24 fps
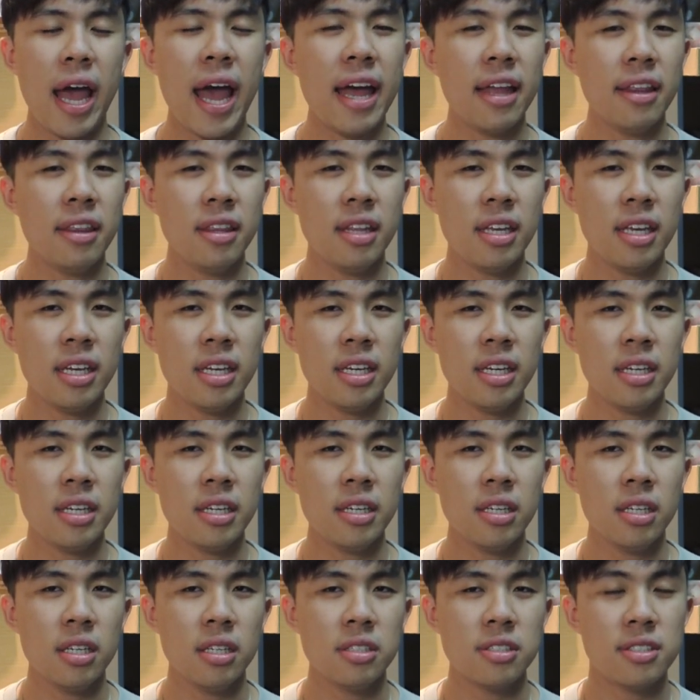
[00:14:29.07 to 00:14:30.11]

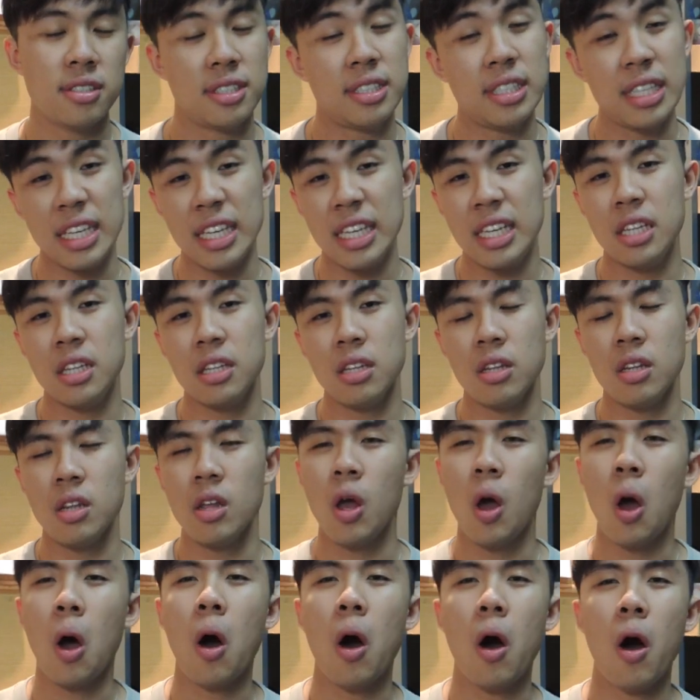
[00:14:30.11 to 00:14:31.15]
ending scene
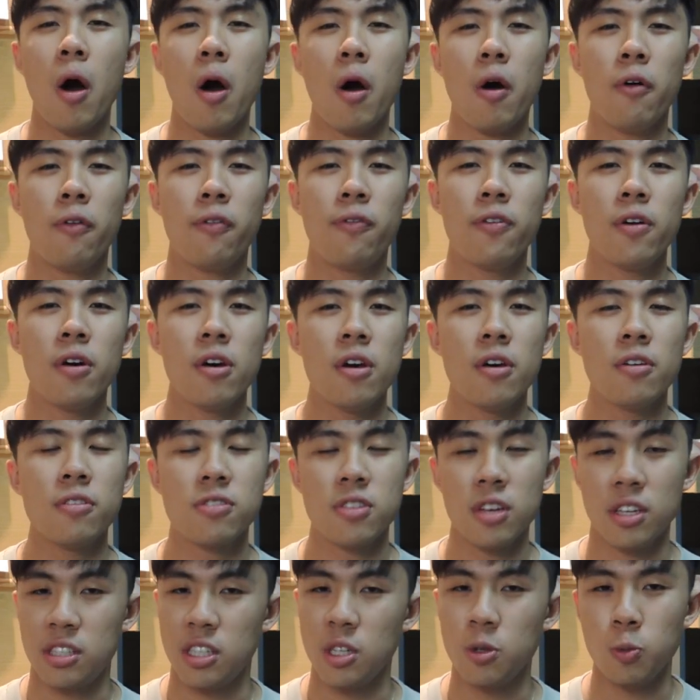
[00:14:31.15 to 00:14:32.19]
of
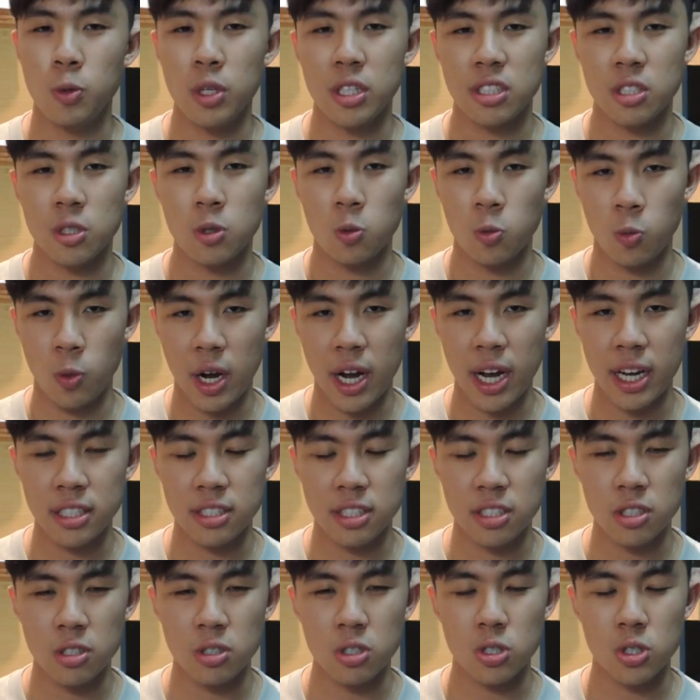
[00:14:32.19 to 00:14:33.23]
13 Reasons Why
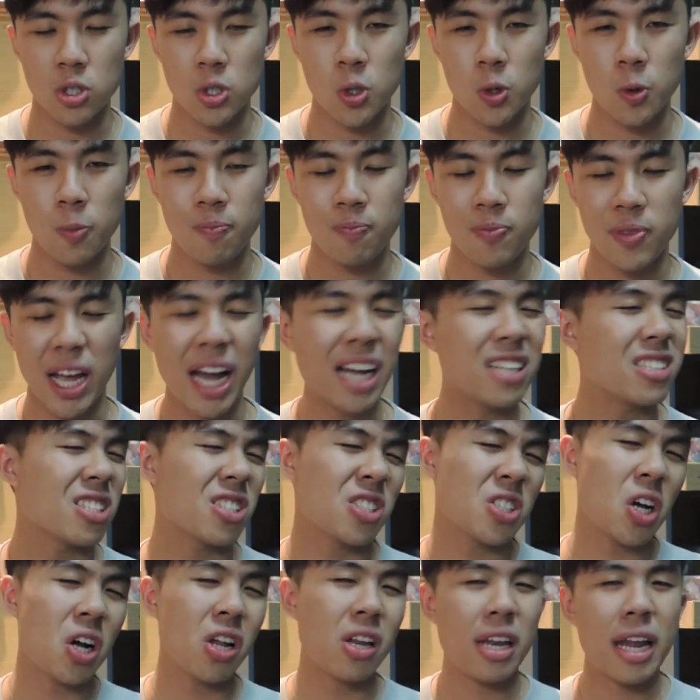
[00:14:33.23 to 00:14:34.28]
Season 2, I
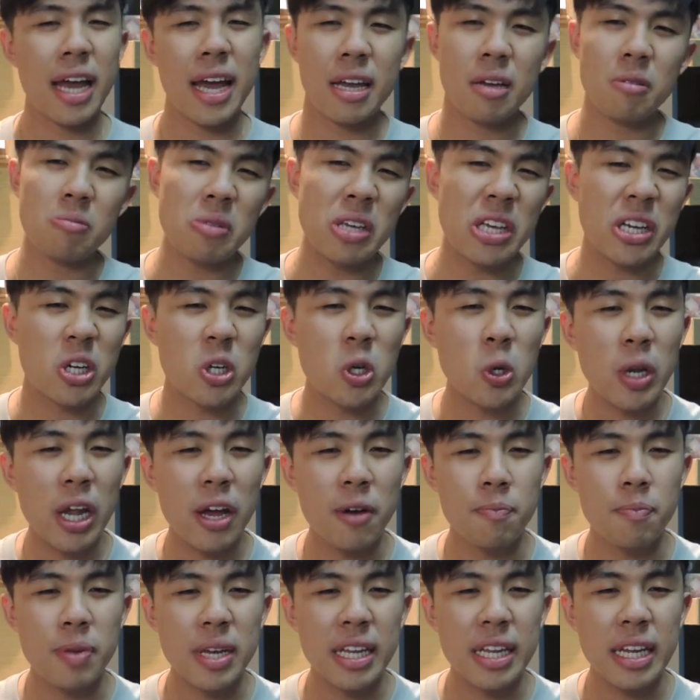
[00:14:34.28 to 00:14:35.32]
just thought like it could
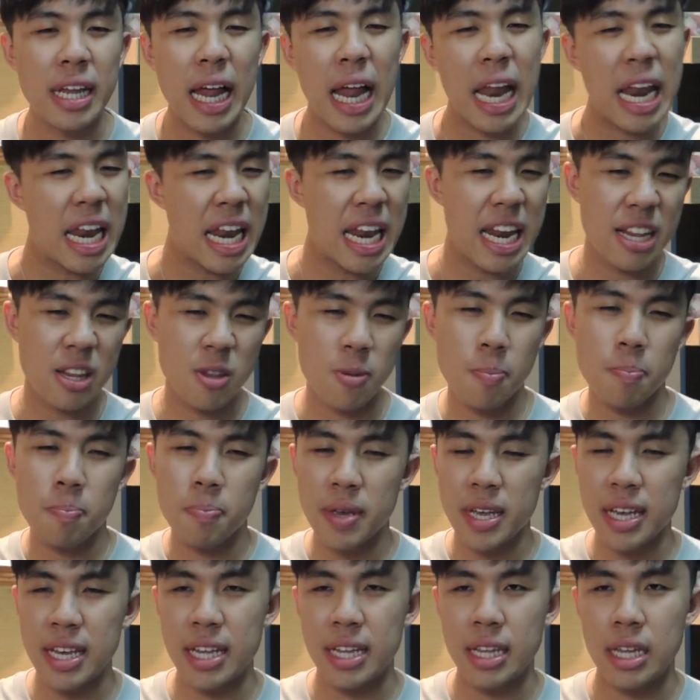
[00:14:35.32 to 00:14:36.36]
have been a little
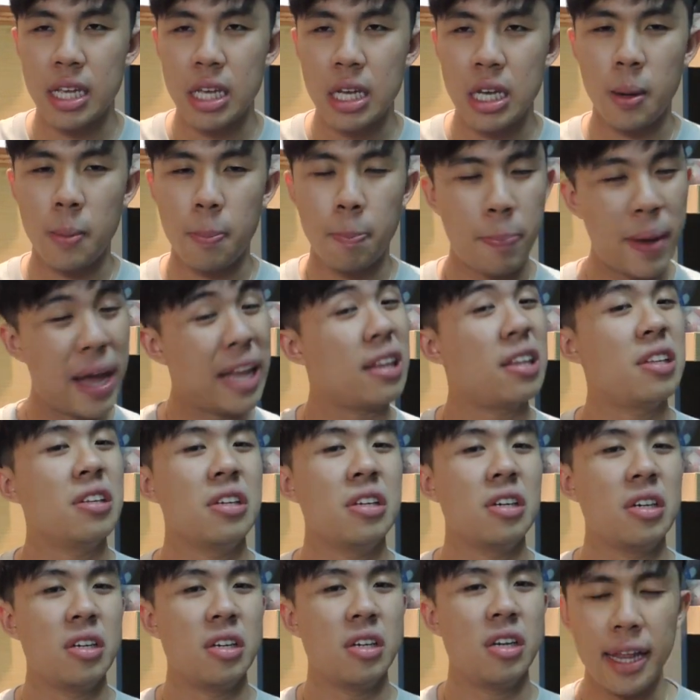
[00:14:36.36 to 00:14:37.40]
bit
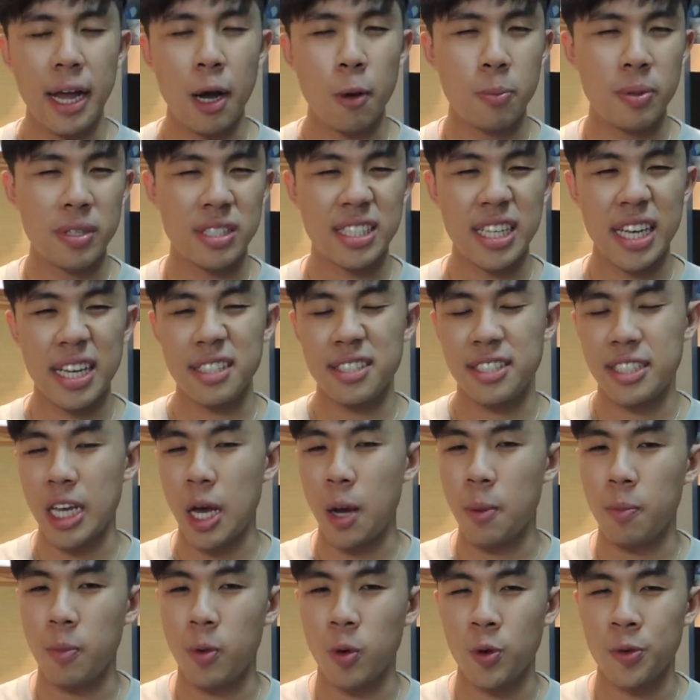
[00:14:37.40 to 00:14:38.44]
better. I'll be saying
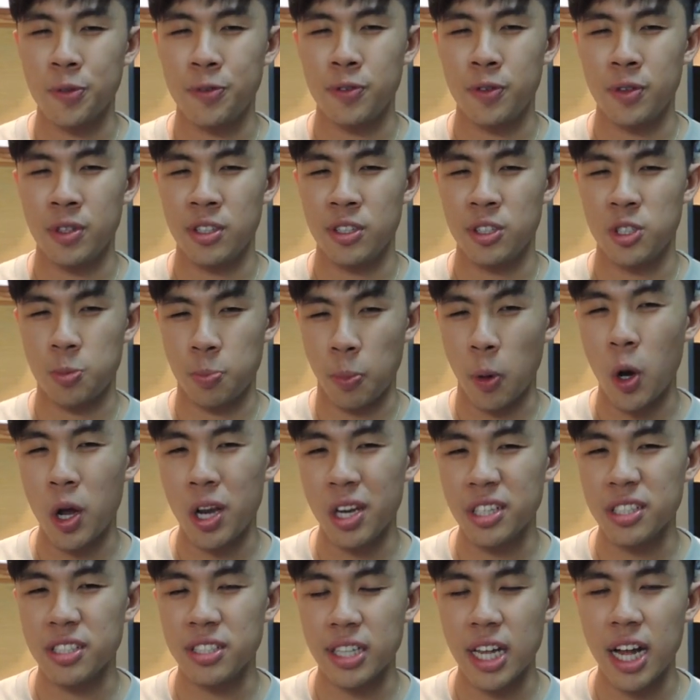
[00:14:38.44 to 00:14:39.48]
some of the
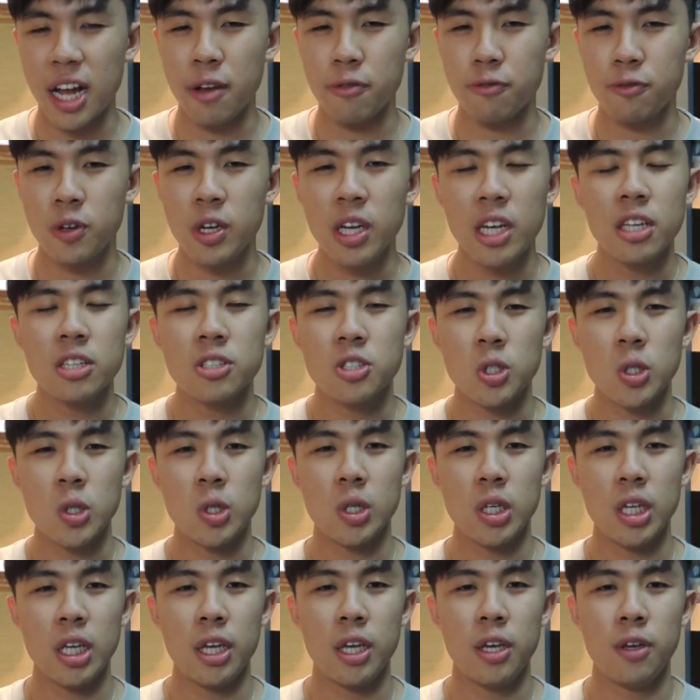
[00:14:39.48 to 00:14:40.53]
spoiler stuff,
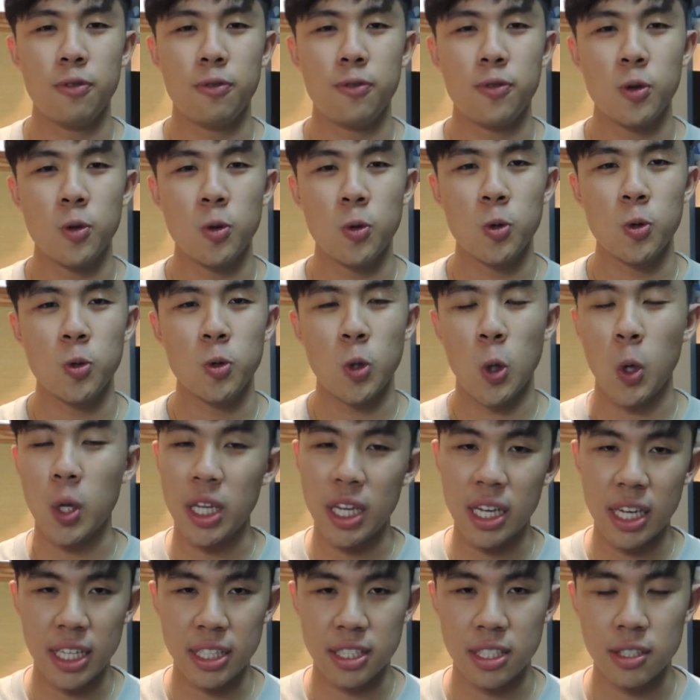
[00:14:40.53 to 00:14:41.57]
so if you don't
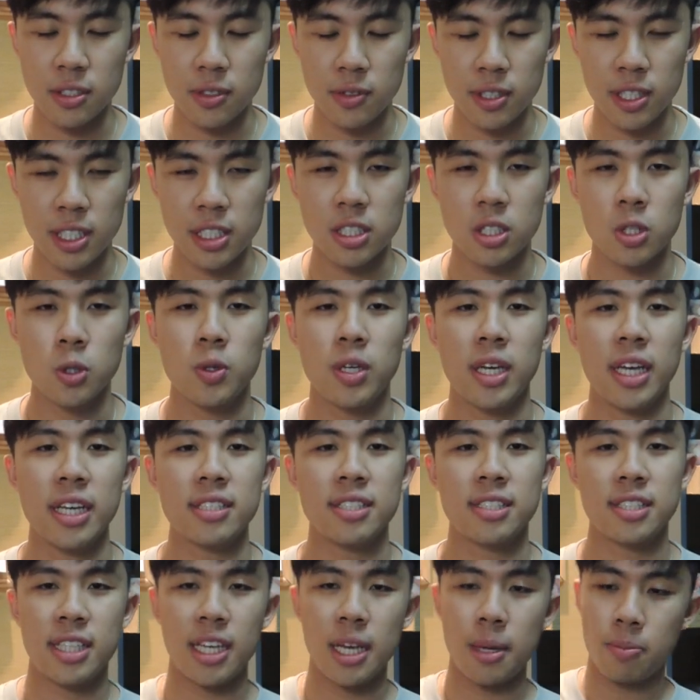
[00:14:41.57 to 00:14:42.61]
want to listen to this, you can
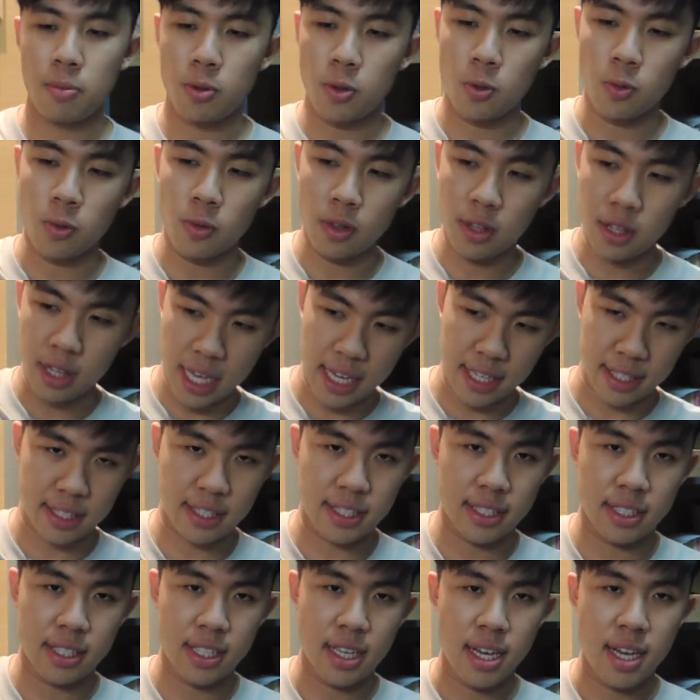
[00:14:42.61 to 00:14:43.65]
skip to
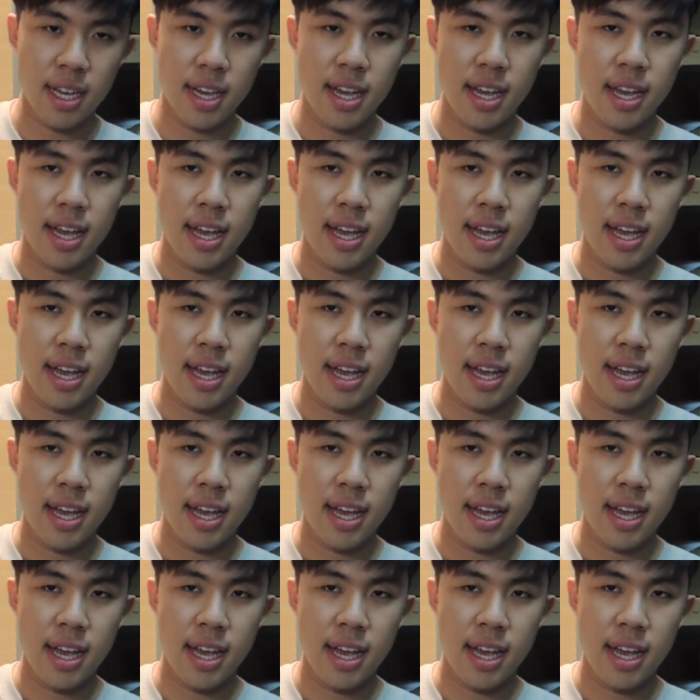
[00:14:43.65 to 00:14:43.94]
this.